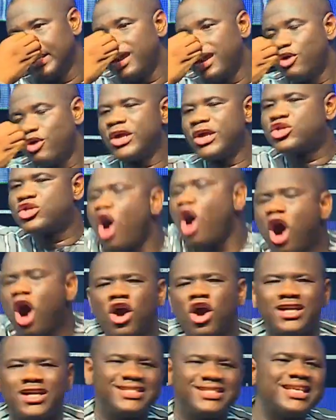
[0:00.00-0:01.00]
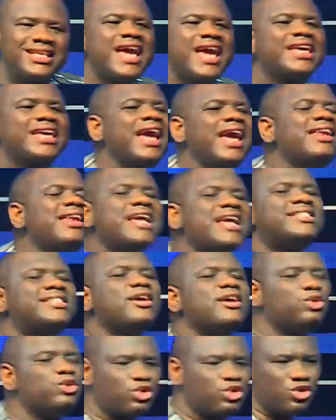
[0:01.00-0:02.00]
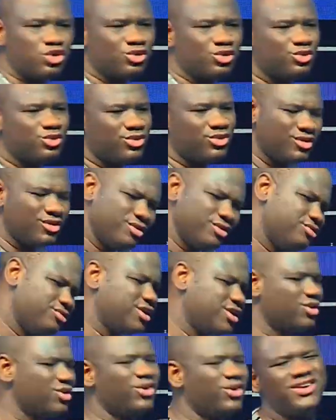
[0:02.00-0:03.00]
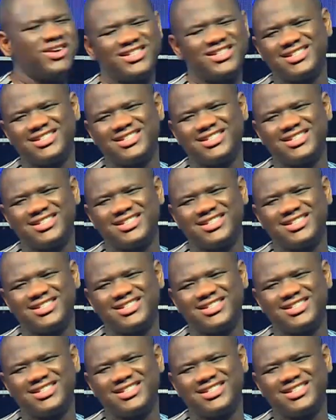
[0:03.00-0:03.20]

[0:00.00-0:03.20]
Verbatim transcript: Rejoice. Again, I say unto you, rejoice.